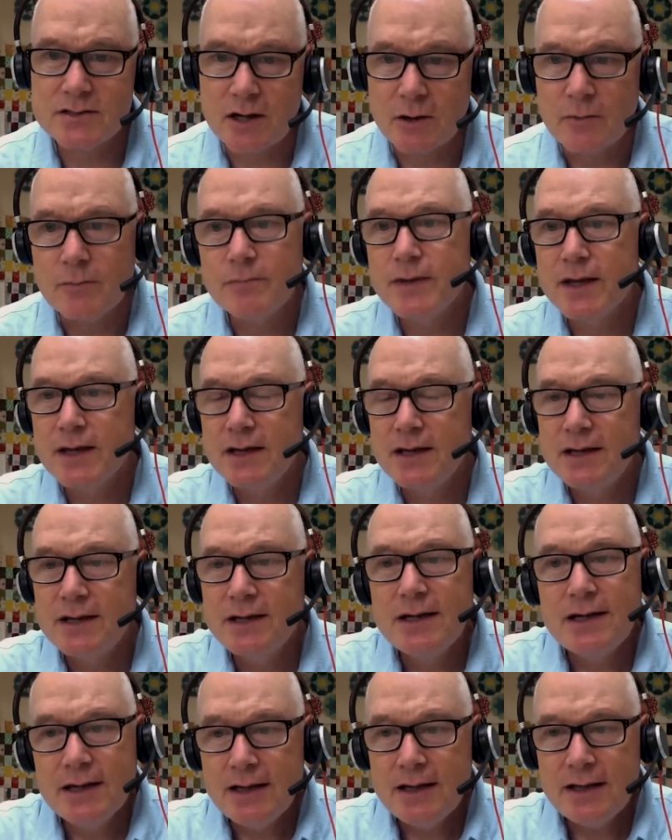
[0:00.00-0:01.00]
So
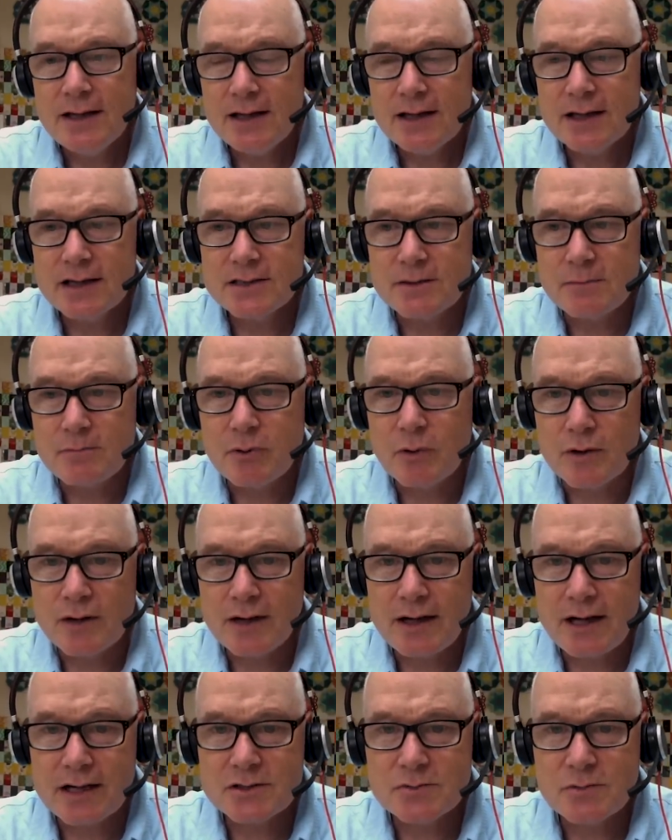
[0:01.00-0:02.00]
it's
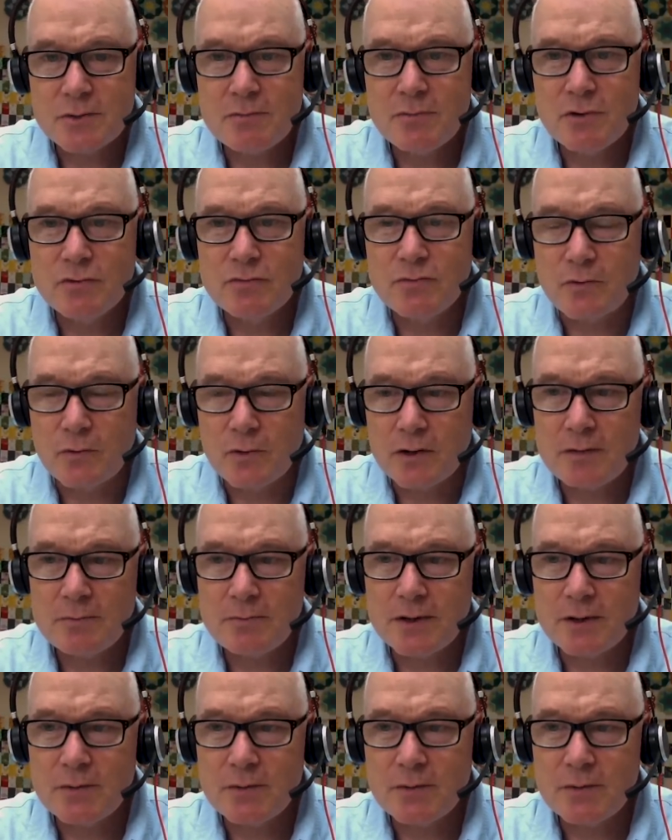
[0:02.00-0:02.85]
important as we move forward,